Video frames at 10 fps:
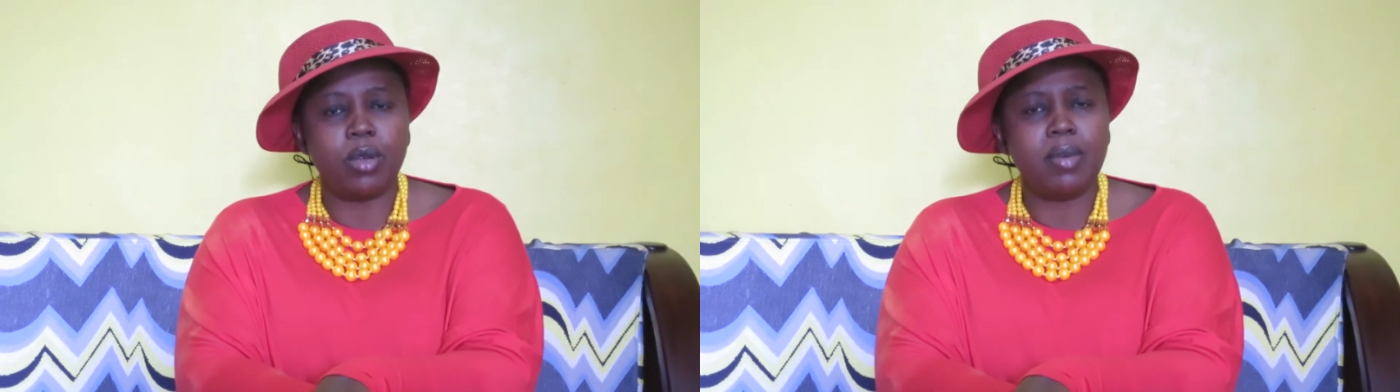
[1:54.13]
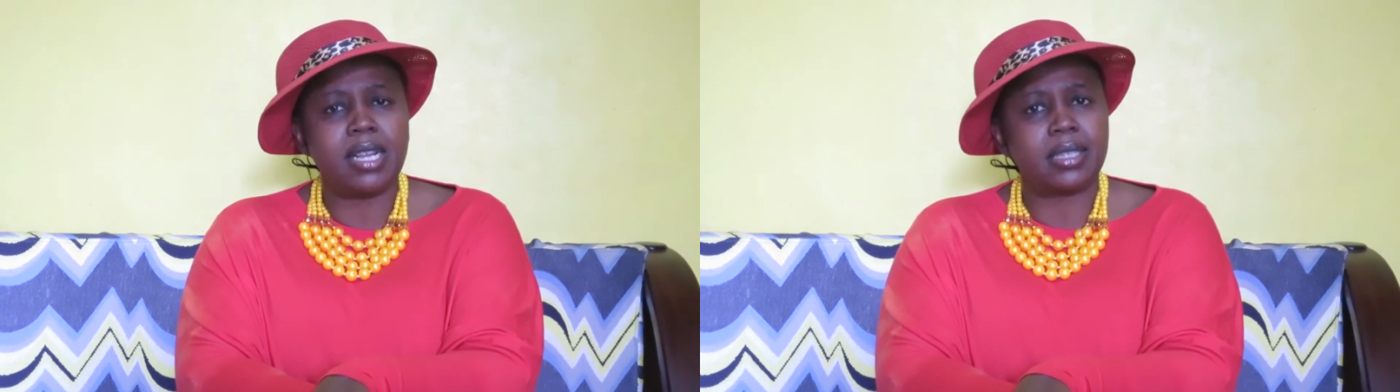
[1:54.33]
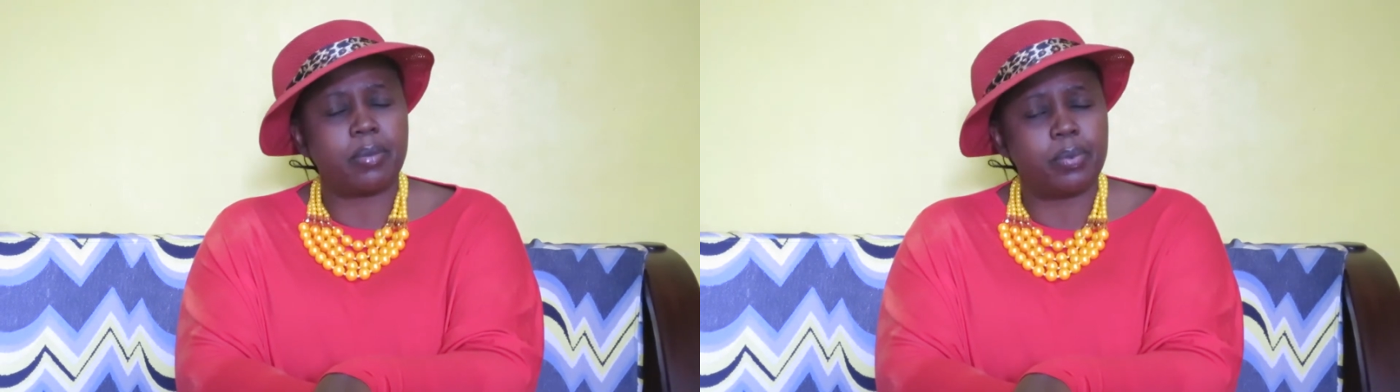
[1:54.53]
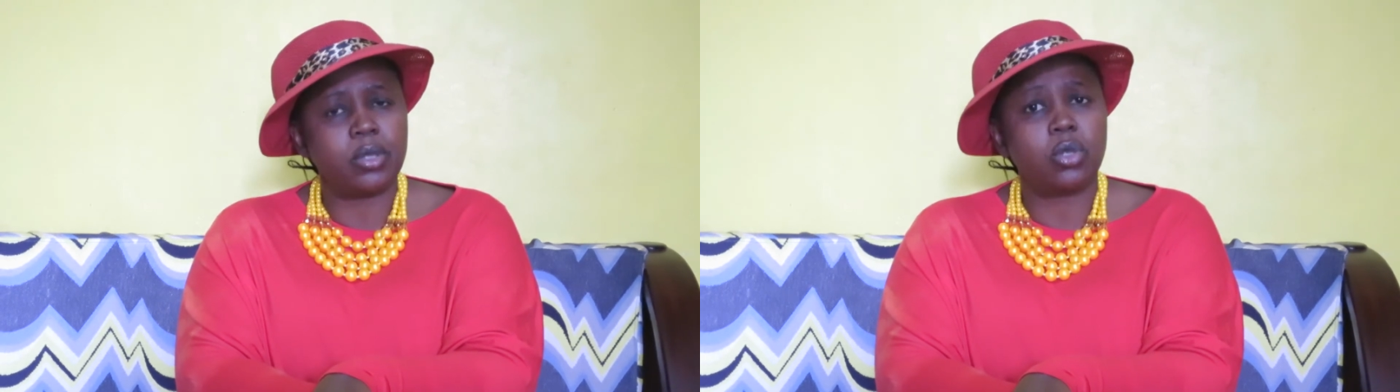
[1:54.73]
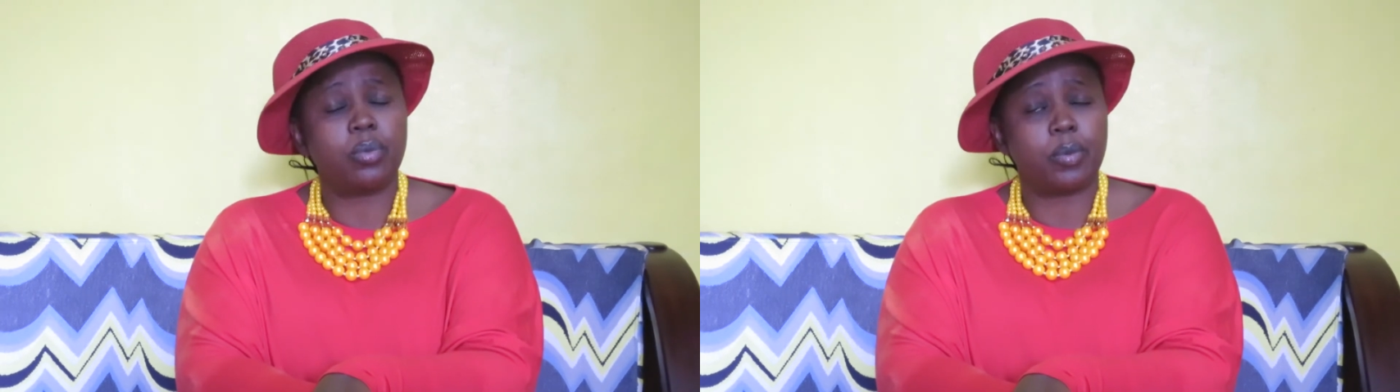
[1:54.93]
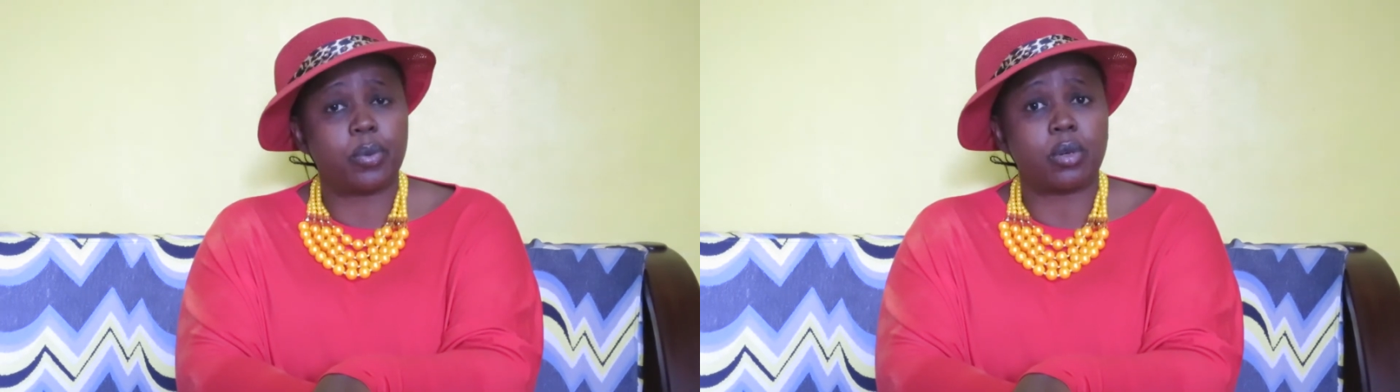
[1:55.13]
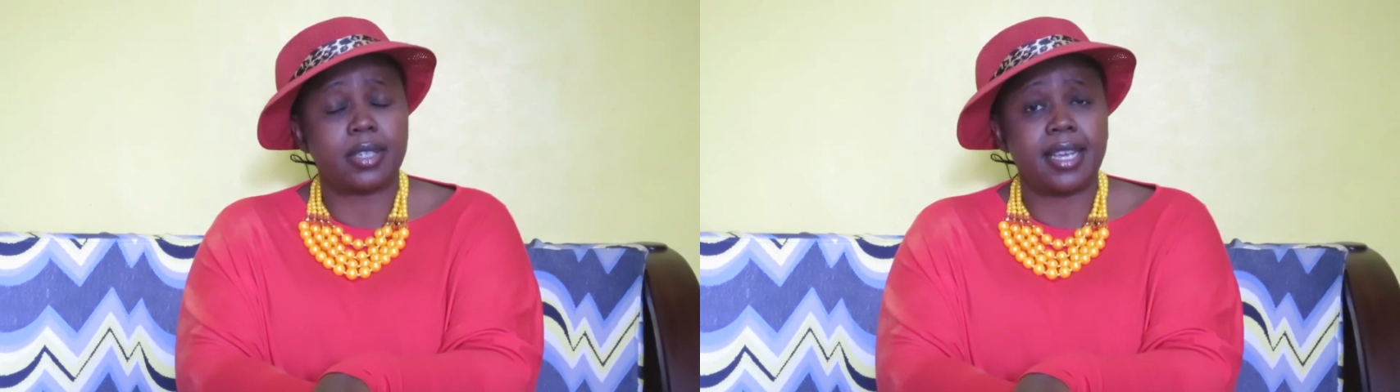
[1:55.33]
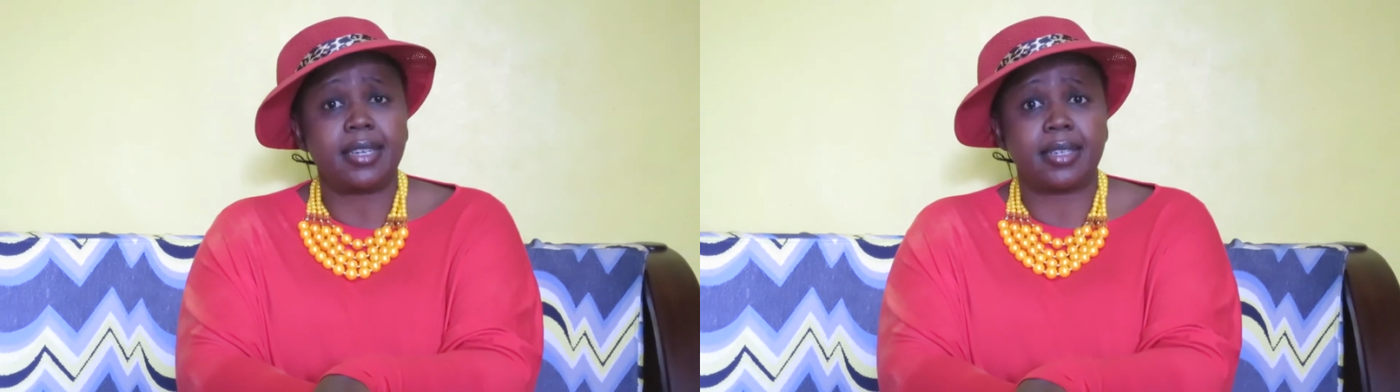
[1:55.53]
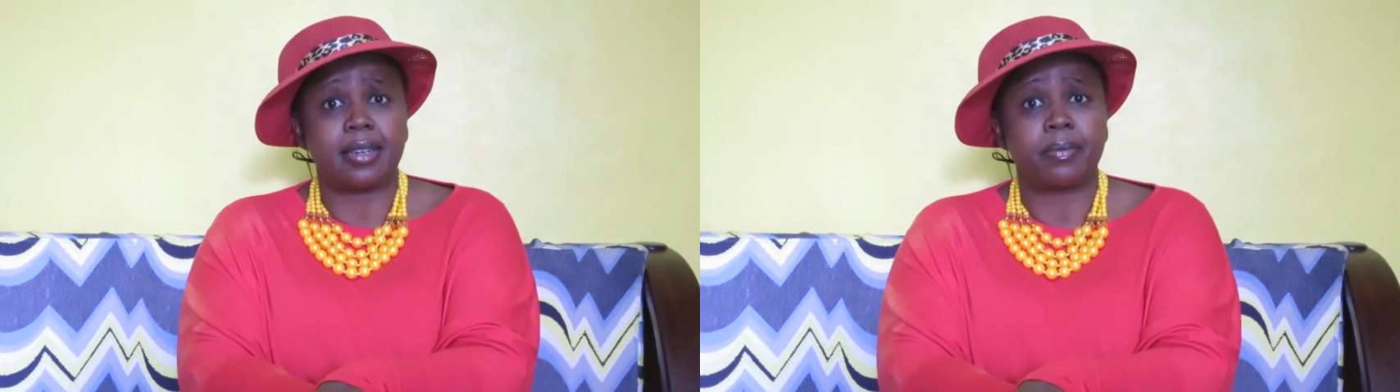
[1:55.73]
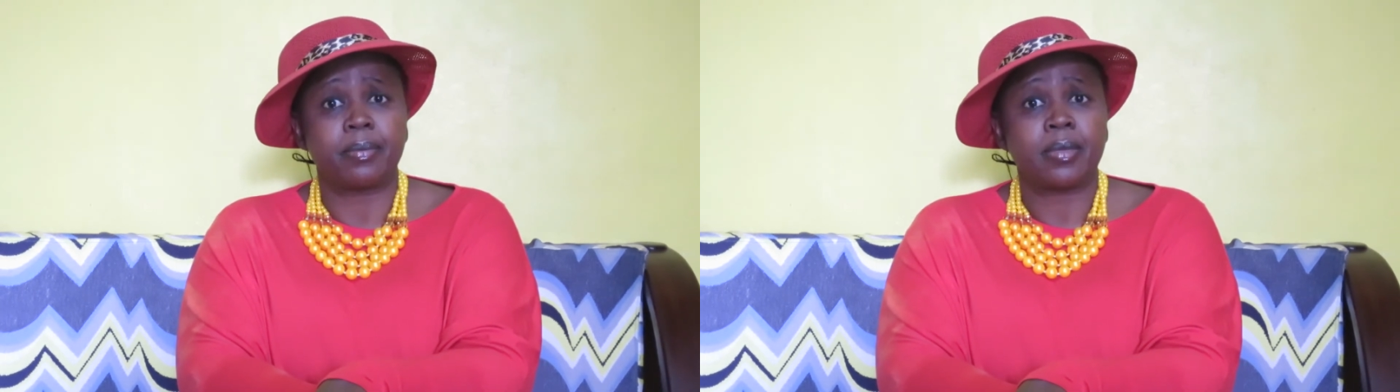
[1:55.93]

Women are supposed to be protected.